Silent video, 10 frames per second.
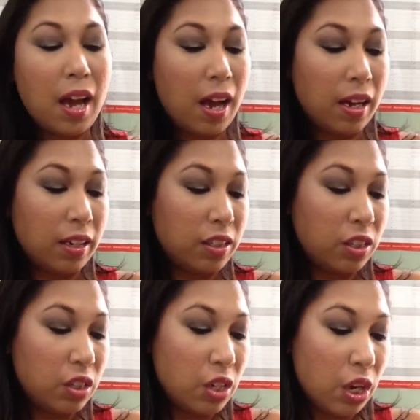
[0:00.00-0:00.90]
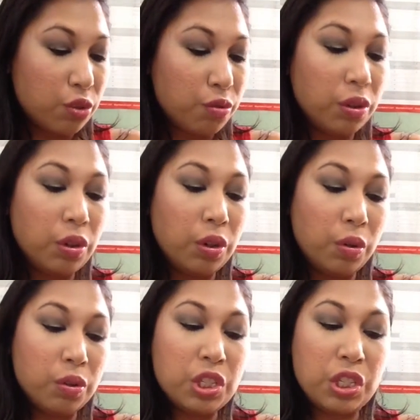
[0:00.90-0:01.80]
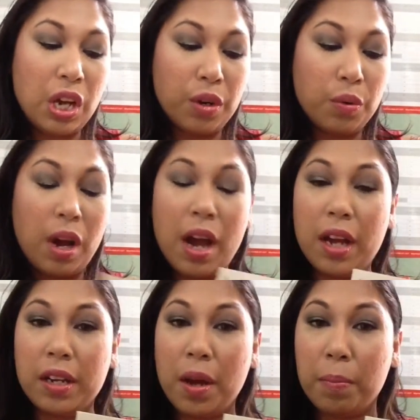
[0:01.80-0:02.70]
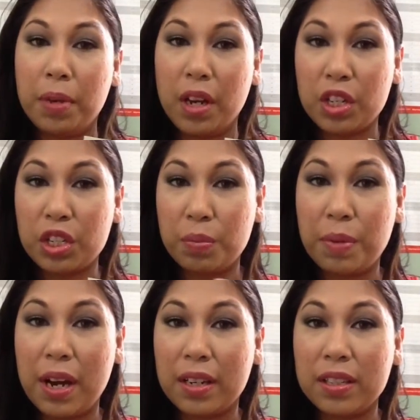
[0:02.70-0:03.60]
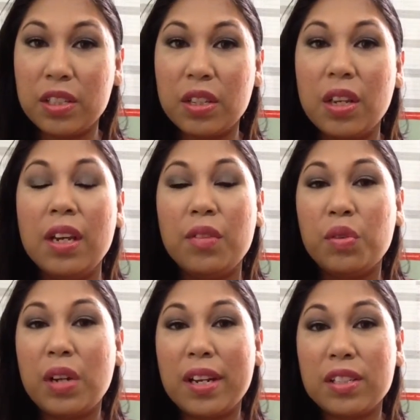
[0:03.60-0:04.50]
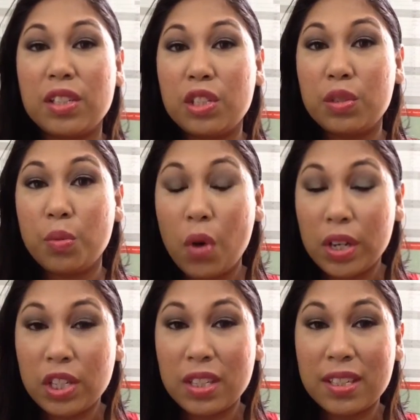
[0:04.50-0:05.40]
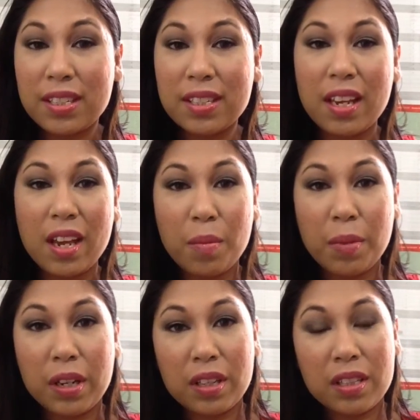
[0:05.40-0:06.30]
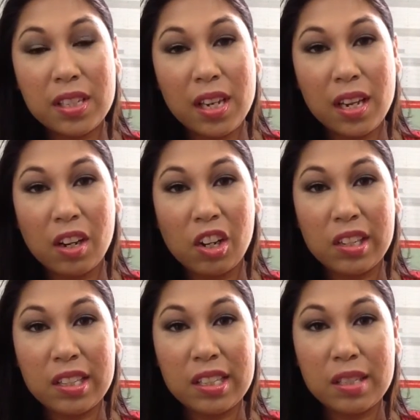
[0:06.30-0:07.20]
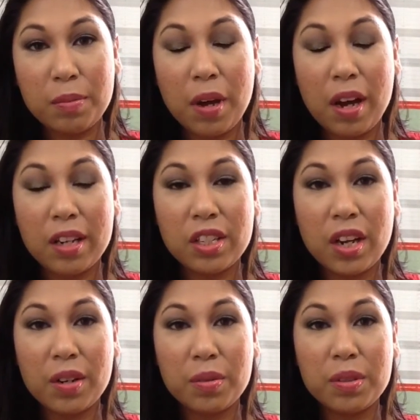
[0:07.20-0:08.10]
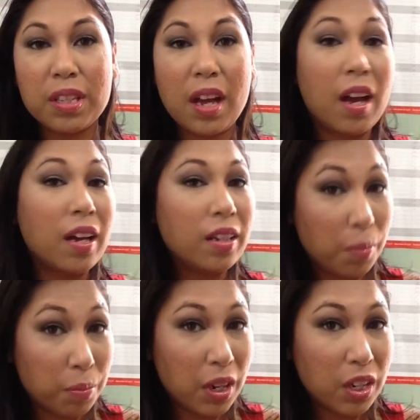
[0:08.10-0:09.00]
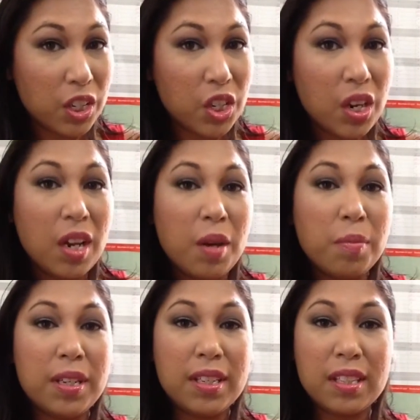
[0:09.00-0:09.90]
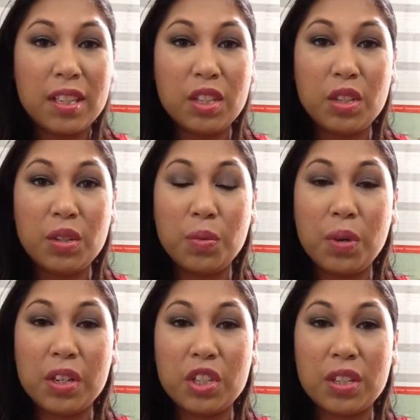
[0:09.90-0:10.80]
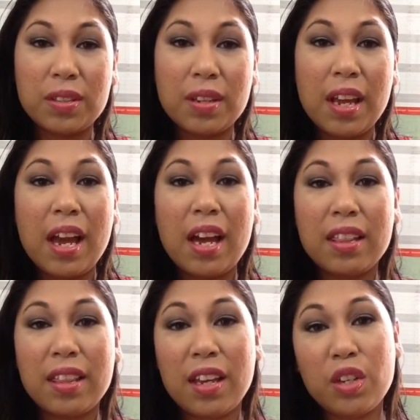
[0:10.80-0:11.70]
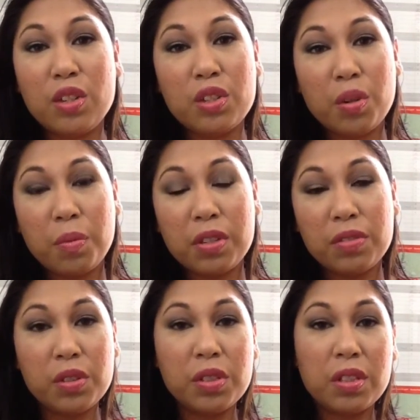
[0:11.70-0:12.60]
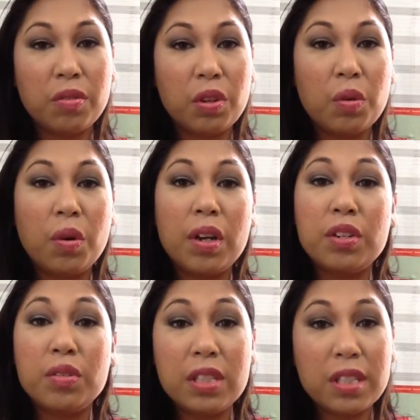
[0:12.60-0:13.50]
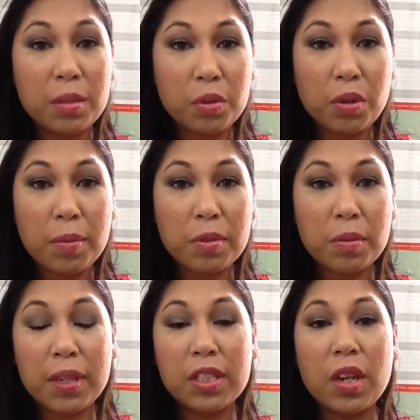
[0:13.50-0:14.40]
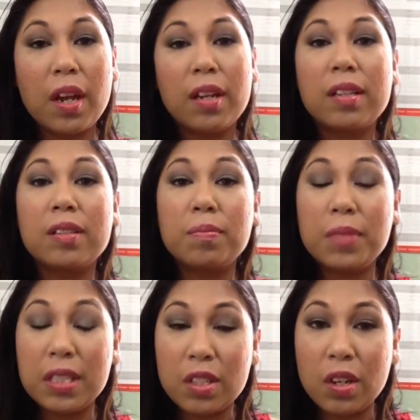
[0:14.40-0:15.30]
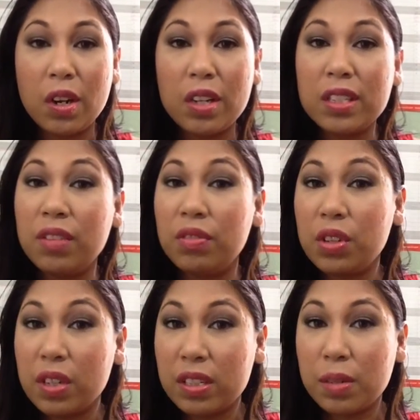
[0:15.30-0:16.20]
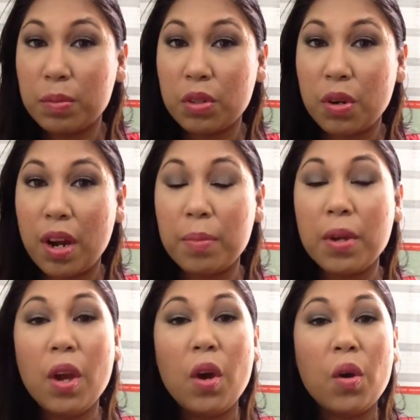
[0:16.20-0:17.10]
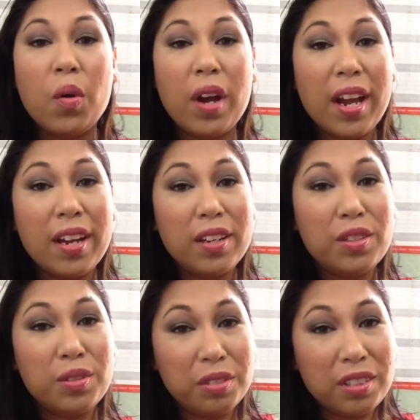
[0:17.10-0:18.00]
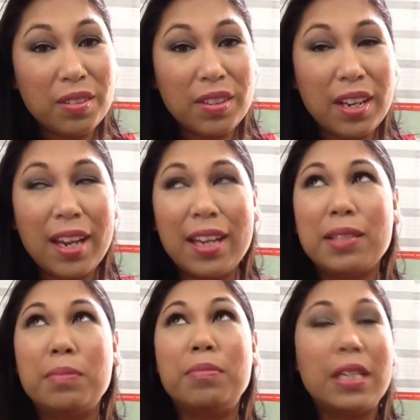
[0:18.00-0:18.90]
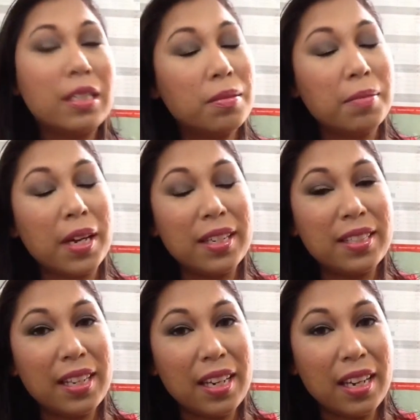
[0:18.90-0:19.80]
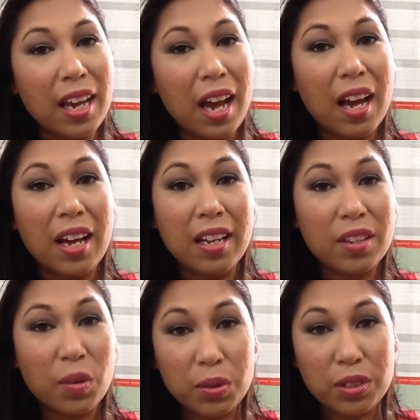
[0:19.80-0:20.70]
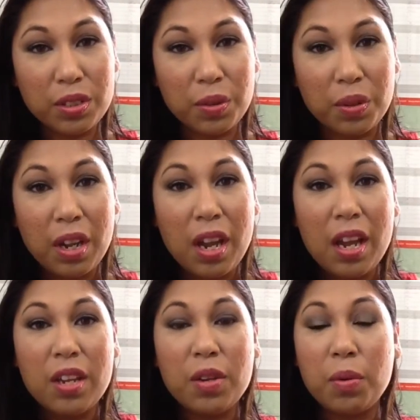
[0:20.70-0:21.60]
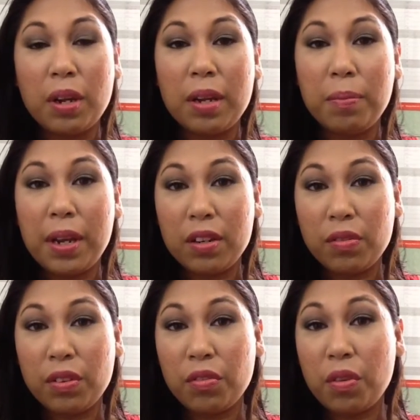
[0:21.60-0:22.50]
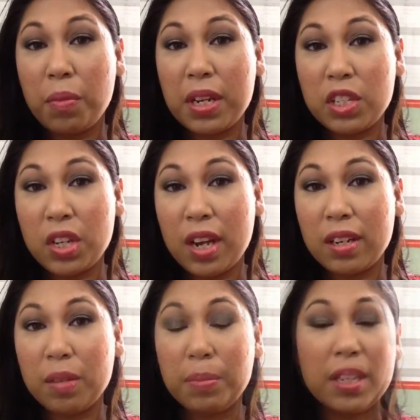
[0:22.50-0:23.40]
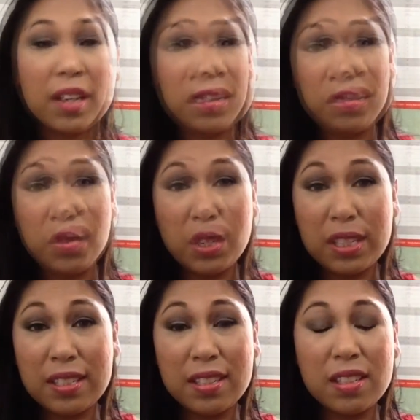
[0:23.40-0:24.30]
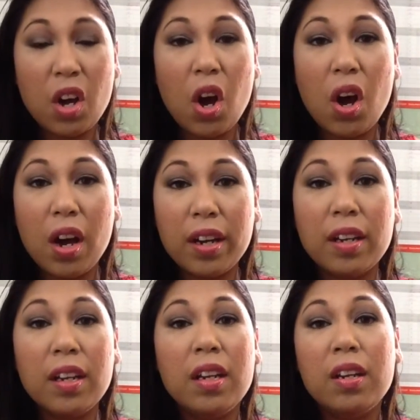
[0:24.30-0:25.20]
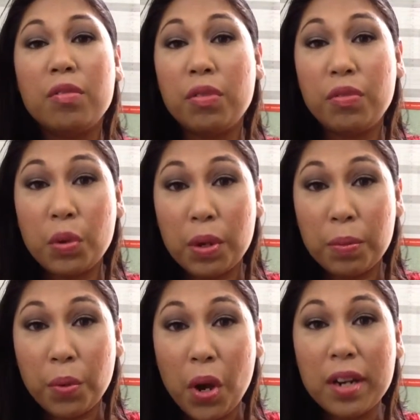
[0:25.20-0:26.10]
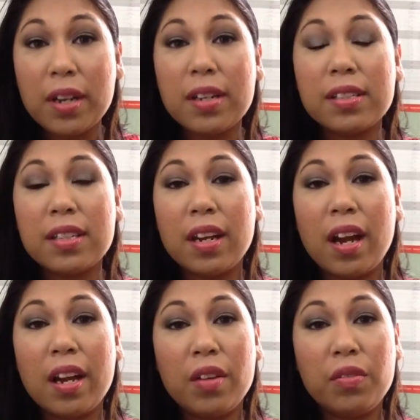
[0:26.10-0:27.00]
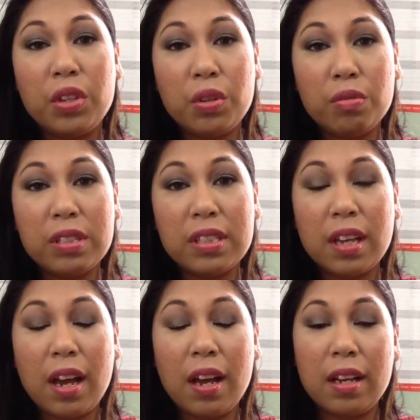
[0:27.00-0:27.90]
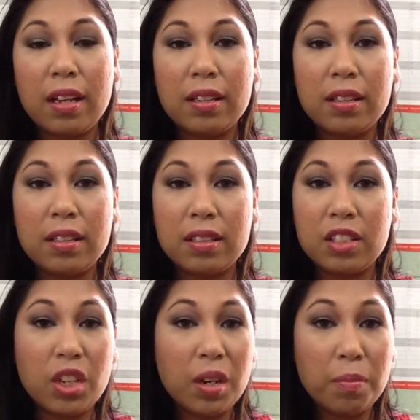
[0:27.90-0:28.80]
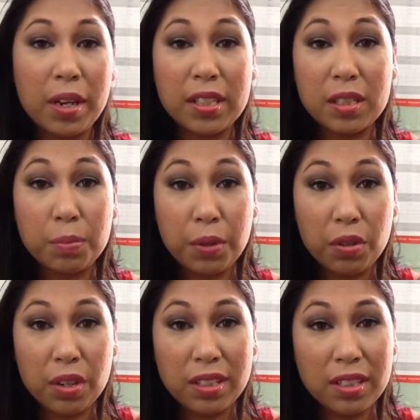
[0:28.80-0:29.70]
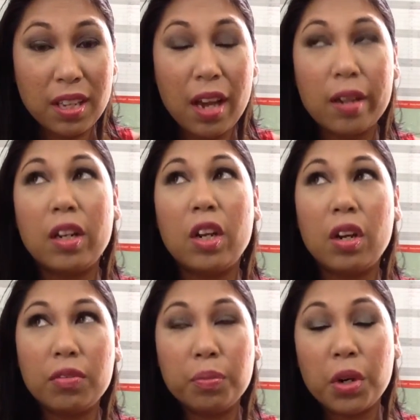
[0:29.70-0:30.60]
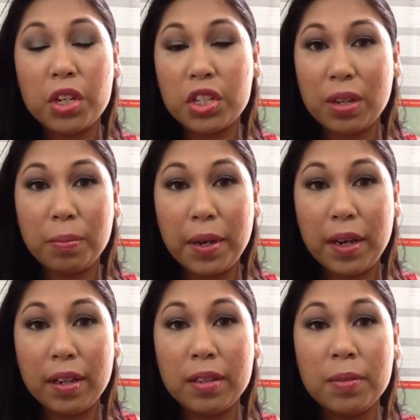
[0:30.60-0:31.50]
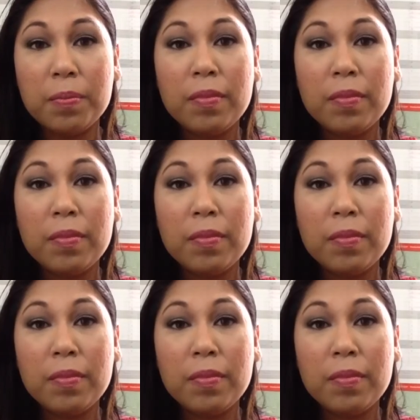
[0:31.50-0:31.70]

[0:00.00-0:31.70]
and it's the Natural Glow Shadow and Blush palette. If you like to see swatches, hear my take on these eyeshadows and blush, please continue watching. And thank you so much for those of you who are newly subscribed to my channel. It means a lot. If you're not subscribed, go ahead and do so. It makes my day, and also you can benefit from my channel because it focuses on reviewing products that I have used and sharing my experience. I love Project Pan.